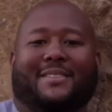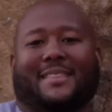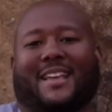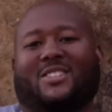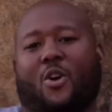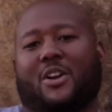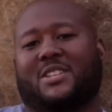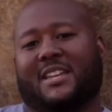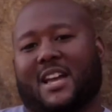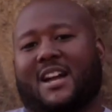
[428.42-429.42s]
Then I
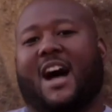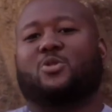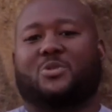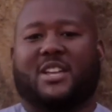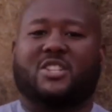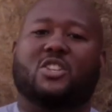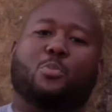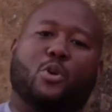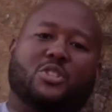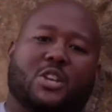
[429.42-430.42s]
started taking
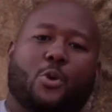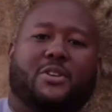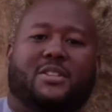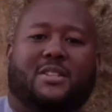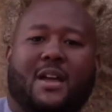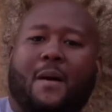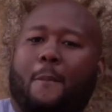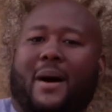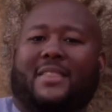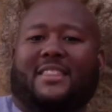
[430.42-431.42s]
consultations more serious
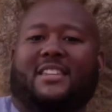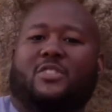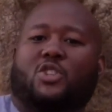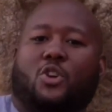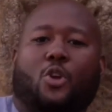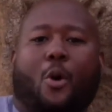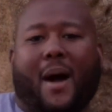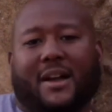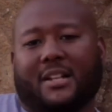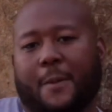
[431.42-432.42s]
by not even turning
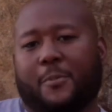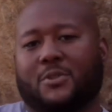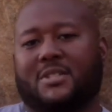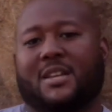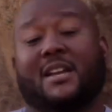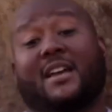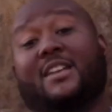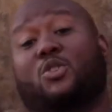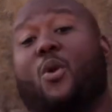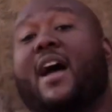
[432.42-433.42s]
on my clippers
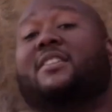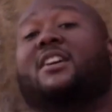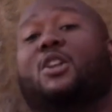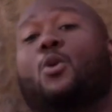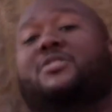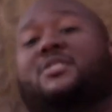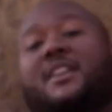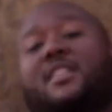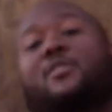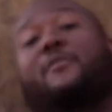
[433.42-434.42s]
until I had a clear
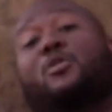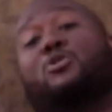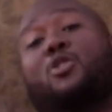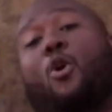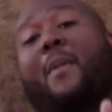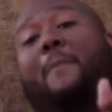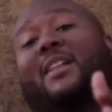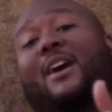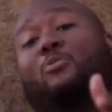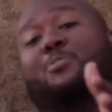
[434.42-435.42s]
understanding of the result my
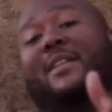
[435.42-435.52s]
client was